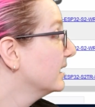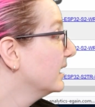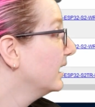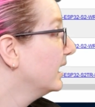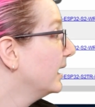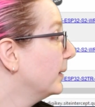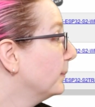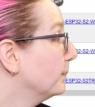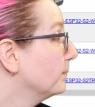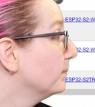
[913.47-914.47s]

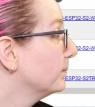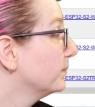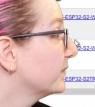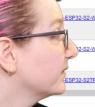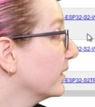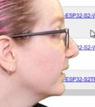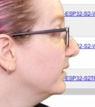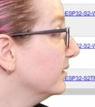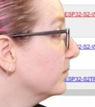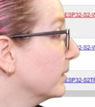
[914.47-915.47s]
um, sorry
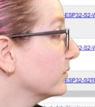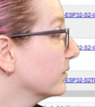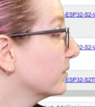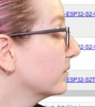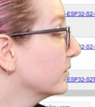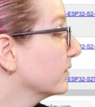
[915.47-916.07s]
these modules turn trying to